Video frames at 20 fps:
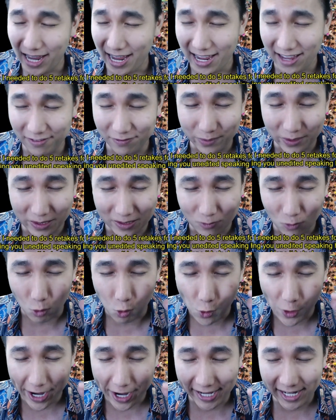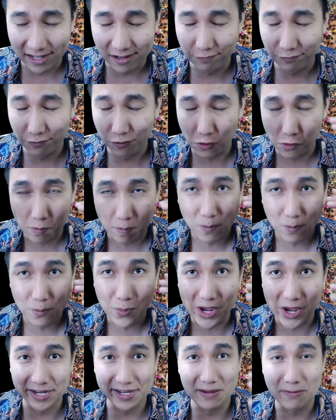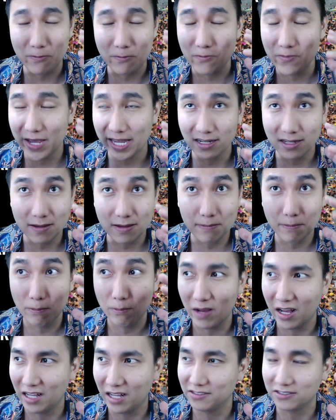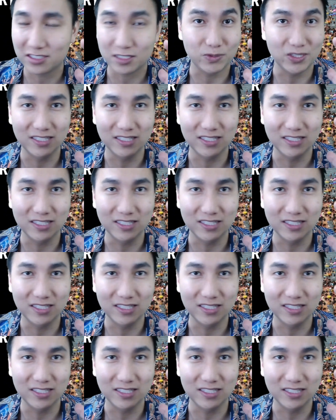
I have been waiting for many months,